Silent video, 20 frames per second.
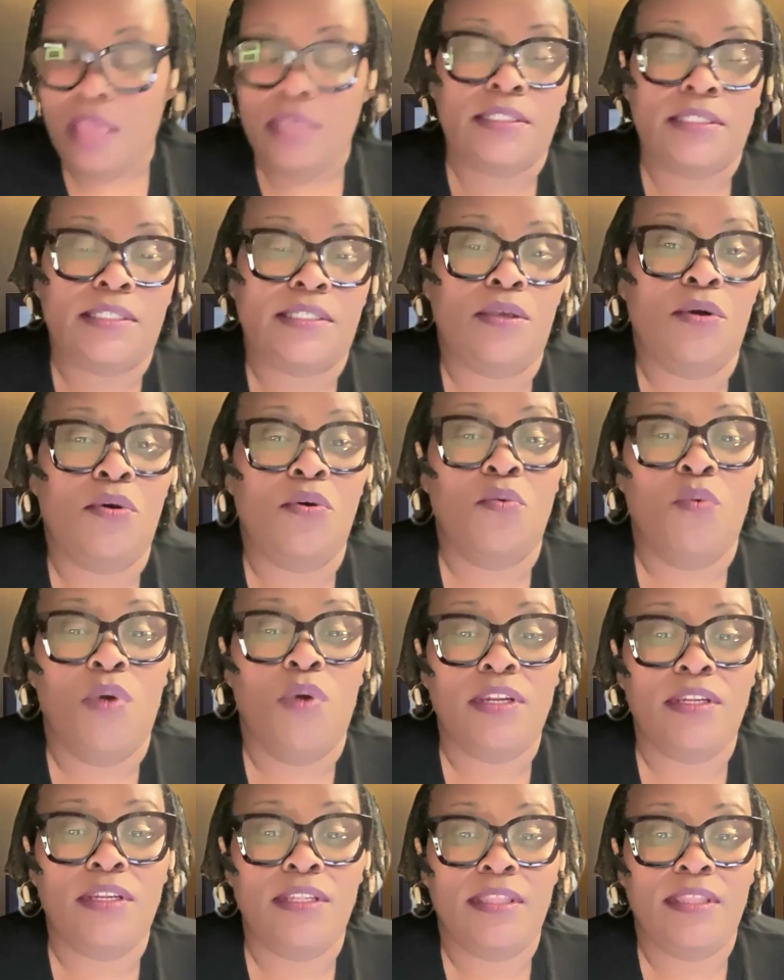So,
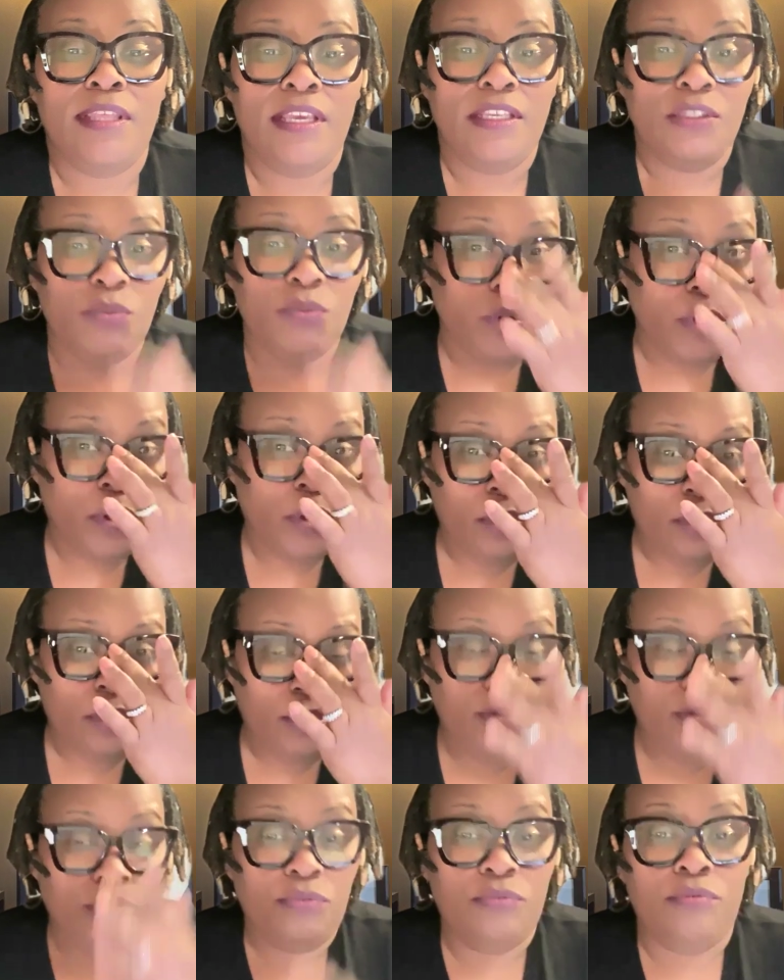one of the things we're going to
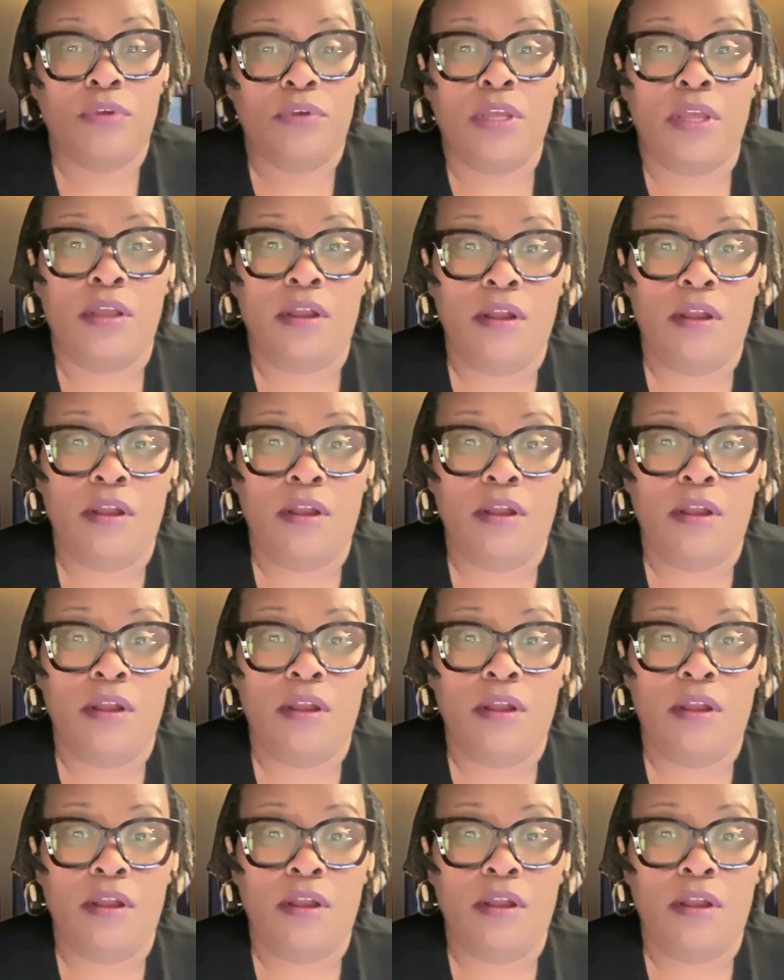do